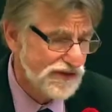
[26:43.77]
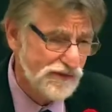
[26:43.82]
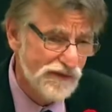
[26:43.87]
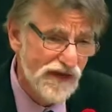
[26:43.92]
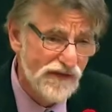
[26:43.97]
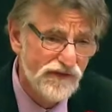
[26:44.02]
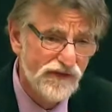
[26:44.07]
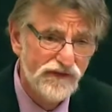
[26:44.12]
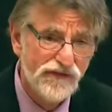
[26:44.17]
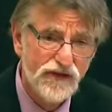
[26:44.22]
I'm
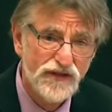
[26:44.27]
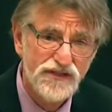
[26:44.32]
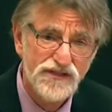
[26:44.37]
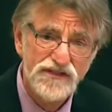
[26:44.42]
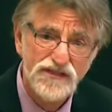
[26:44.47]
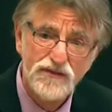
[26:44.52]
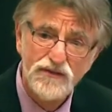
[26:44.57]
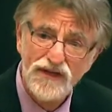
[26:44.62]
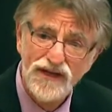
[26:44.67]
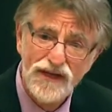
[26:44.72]
having flushes. I
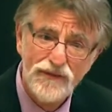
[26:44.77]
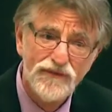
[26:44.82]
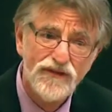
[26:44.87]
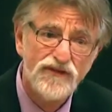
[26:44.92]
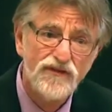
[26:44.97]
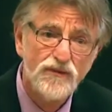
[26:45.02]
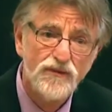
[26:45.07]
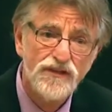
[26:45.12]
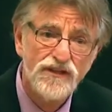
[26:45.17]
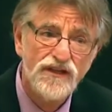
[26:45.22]
said, what happened on
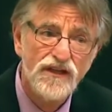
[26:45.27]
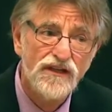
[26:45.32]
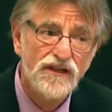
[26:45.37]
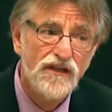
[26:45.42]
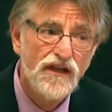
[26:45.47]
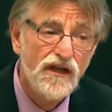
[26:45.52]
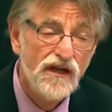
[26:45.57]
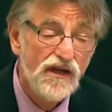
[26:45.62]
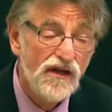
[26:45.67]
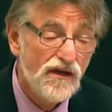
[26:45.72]
the weekend?
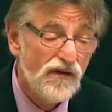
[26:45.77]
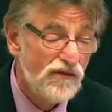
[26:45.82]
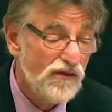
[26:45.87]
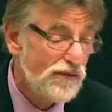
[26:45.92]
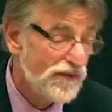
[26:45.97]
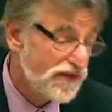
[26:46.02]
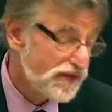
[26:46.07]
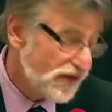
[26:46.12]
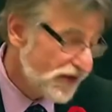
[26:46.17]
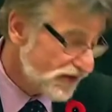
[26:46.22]
Well,
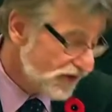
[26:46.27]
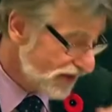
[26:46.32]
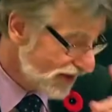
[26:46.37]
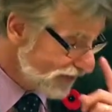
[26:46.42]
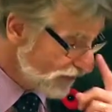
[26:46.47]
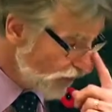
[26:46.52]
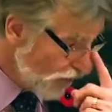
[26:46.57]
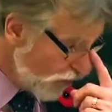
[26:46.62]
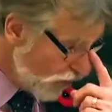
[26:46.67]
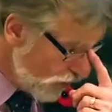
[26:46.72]
my daughter
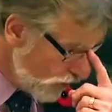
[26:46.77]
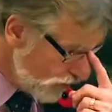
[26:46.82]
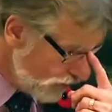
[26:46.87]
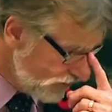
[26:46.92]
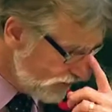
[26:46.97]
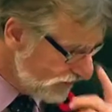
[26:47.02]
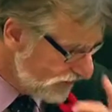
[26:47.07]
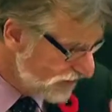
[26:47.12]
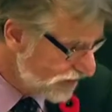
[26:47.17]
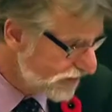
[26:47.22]
came
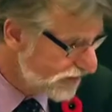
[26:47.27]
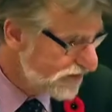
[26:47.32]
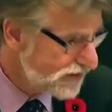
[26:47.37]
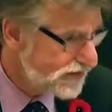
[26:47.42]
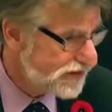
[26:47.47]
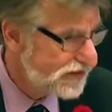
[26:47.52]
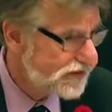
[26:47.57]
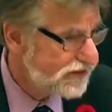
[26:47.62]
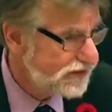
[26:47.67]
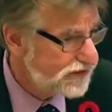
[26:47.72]
home.
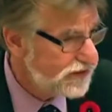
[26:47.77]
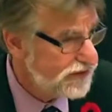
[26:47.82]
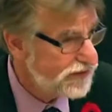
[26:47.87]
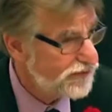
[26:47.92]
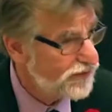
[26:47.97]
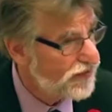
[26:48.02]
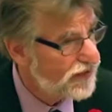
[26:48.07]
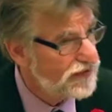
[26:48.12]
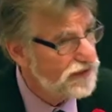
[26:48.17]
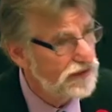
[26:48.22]
She's
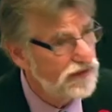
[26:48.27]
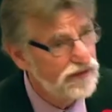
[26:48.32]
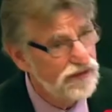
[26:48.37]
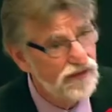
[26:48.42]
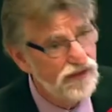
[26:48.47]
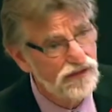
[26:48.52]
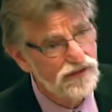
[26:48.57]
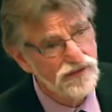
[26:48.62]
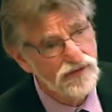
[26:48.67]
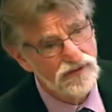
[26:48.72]
pregnant,
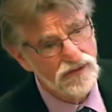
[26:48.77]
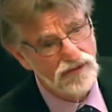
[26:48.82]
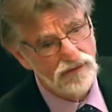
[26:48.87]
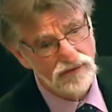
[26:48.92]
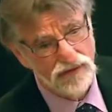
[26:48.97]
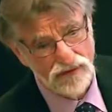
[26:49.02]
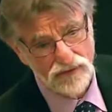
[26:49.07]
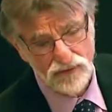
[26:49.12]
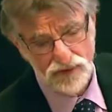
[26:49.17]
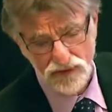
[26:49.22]

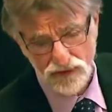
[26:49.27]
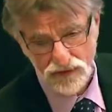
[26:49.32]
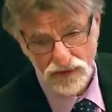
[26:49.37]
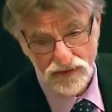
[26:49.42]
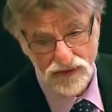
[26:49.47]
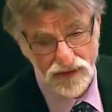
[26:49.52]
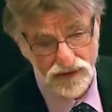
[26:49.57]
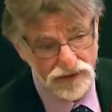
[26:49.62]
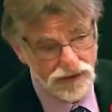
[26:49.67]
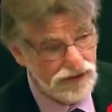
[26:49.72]

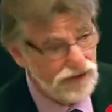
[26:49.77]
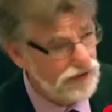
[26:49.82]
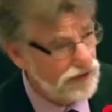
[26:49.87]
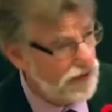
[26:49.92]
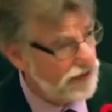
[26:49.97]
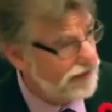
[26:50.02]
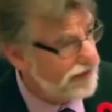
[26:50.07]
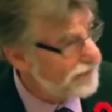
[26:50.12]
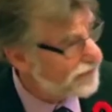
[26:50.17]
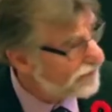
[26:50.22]
and she's
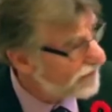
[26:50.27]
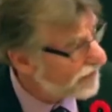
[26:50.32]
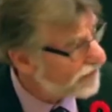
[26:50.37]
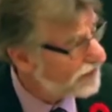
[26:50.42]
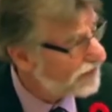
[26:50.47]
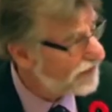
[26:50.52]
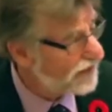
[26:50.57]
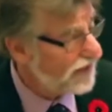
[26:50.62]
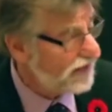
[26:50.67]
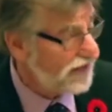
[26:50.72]
not getting
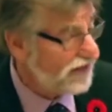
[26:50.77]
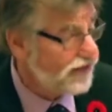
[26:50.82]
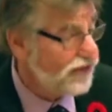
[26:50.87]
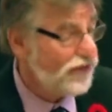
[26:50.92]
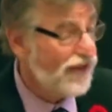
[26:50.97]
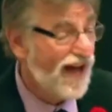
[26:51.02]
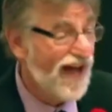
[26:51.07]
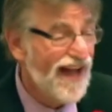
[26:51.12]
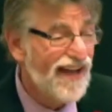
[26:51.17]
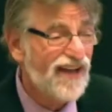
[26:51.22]
married.
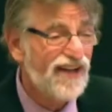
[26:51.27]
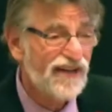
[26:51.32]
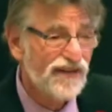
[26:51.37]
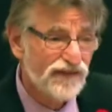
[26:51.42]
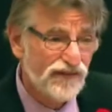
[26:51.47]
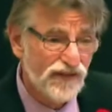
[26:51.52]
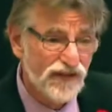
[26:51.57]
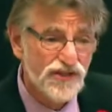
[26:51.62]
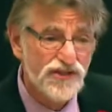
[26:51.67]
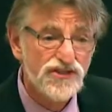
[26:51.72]
I got a
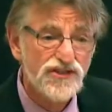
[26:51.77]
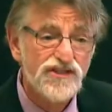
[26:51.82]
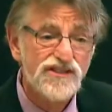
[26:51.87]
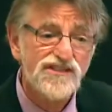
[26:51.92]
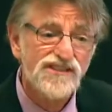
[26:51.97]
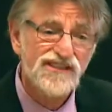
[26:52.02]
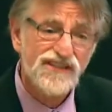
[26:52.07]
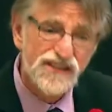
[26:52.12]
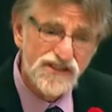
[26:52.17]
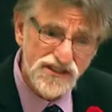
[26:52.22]
flush
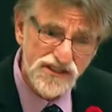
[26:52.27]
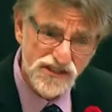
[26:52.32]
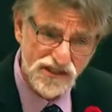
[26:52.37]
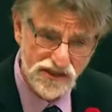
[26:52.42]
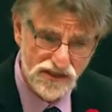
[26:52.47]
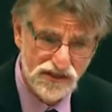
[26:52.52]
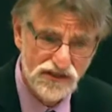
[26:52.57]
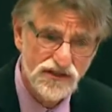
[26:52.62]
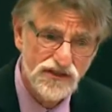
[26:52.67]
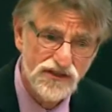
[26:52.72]
just
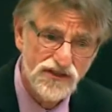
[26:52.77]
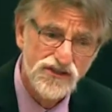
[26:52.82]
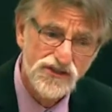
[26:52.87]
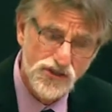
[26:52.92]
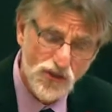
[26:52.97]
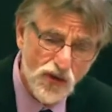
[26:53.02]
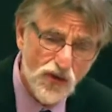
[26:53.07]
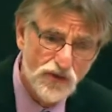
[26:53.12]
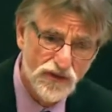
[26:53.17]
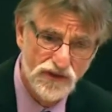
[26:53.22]
listening to the
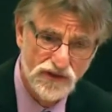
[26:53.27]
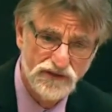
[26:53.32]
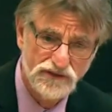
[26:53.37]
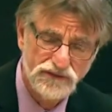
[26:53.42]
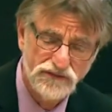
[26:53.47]
story.